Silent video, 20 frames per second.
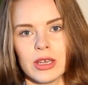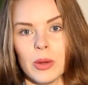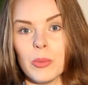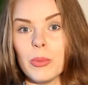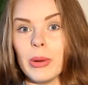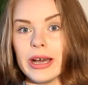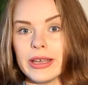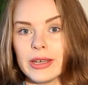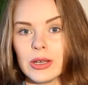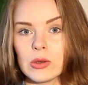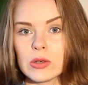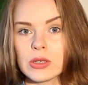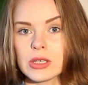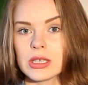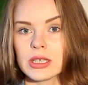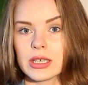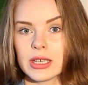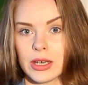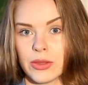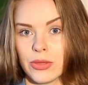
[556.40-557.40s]

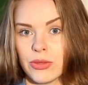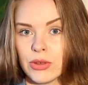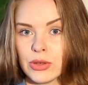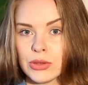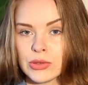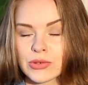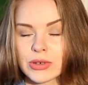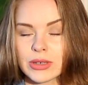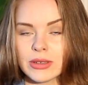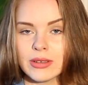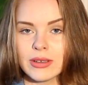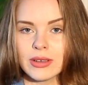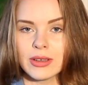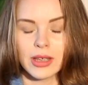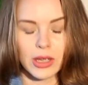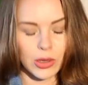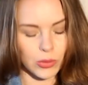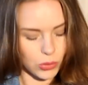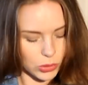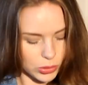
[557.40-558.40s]
Barrios Cathedral
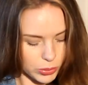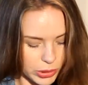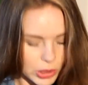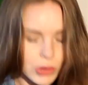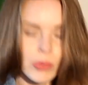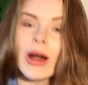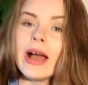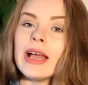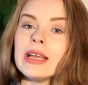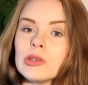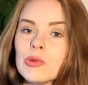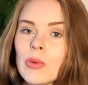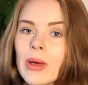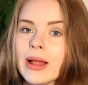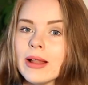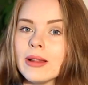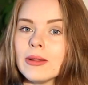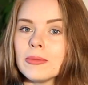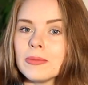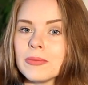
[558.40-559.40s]
would be quite
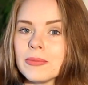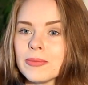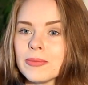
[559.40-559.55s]
well.